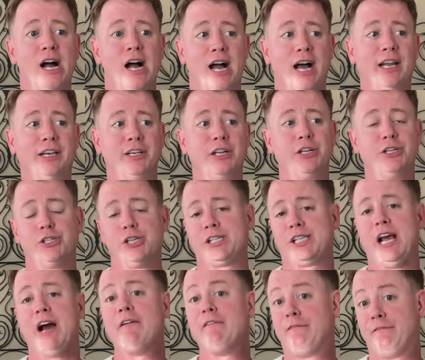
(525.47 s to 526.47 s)
and
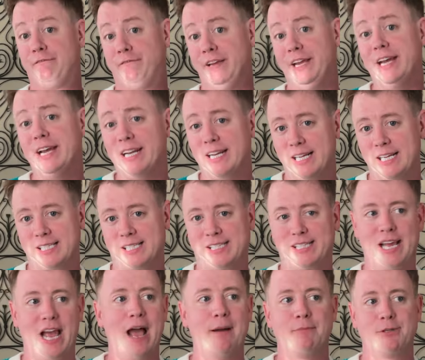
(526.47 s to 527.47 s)
just how
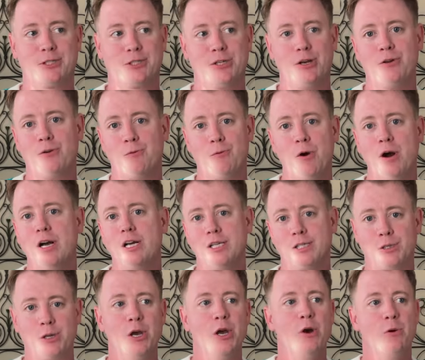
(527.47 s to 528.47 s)
fearless Emma Stone
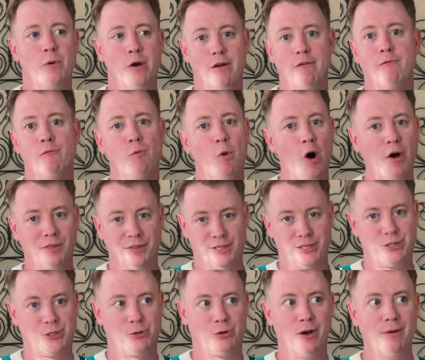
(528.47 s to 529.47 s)
was with what the
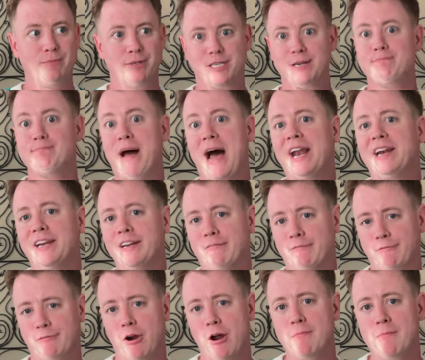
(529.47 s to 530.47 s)
script demanded
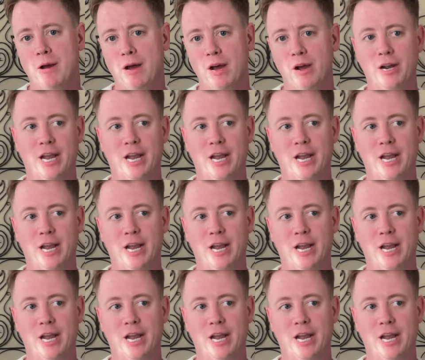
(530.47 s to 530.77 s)
from her.